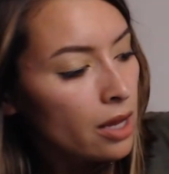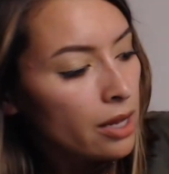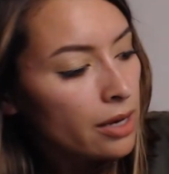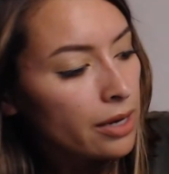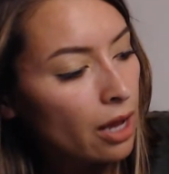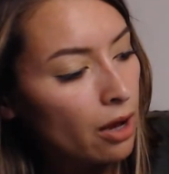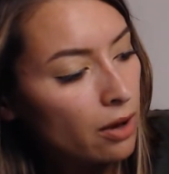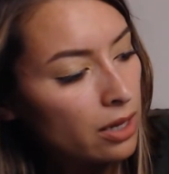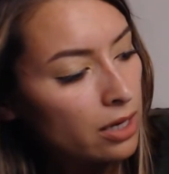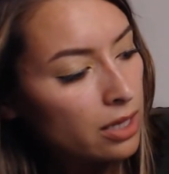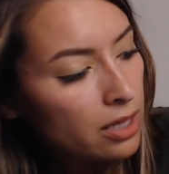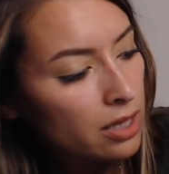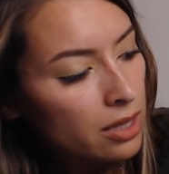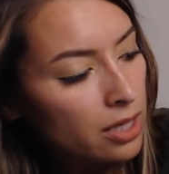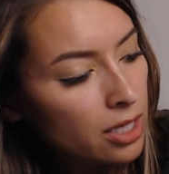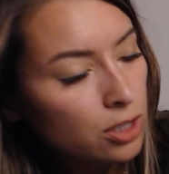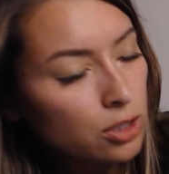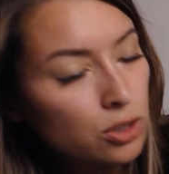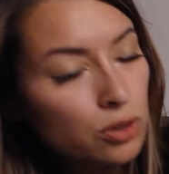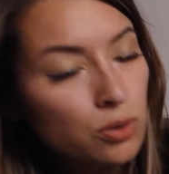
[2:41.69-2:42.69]
Now,
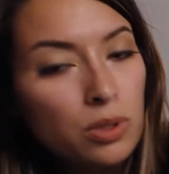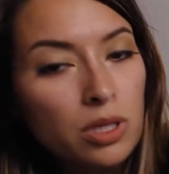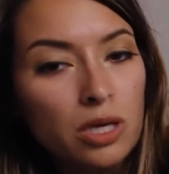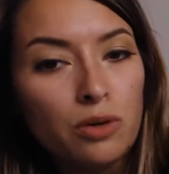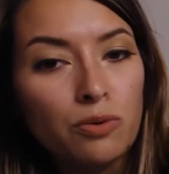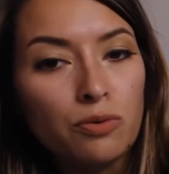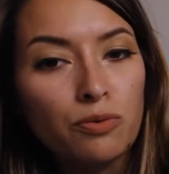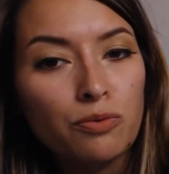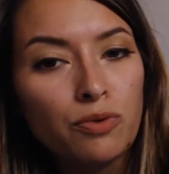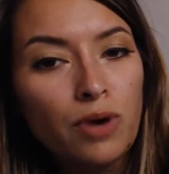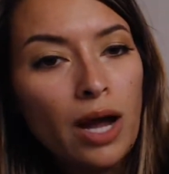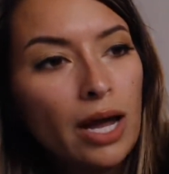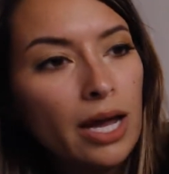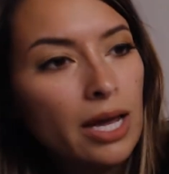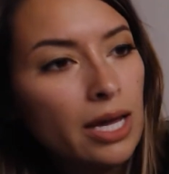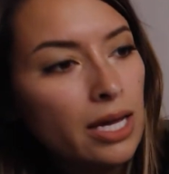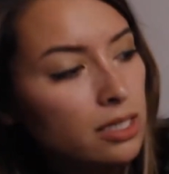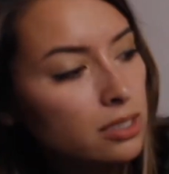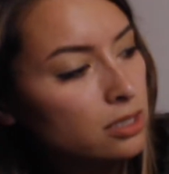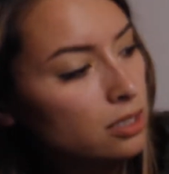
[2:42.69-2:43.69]
anything to the
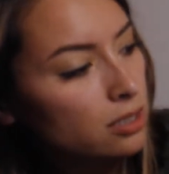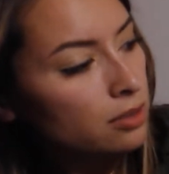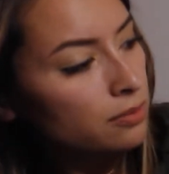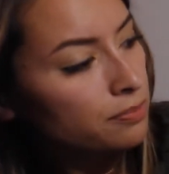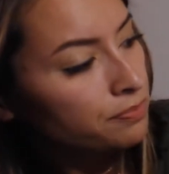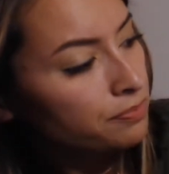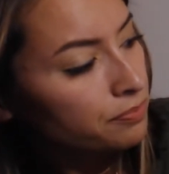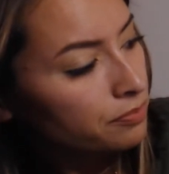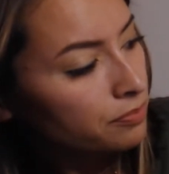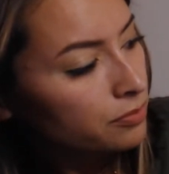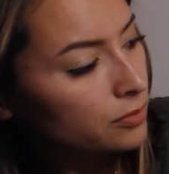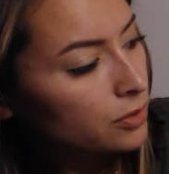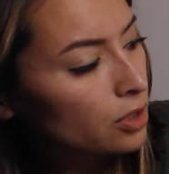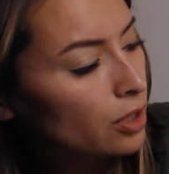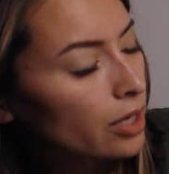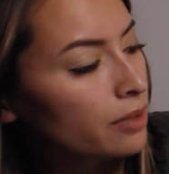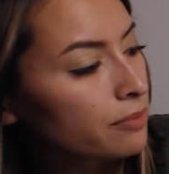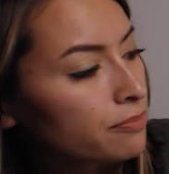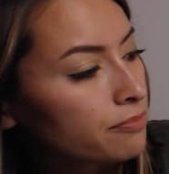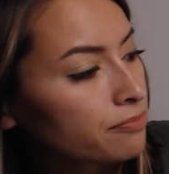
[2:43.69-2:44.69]
right, sorry,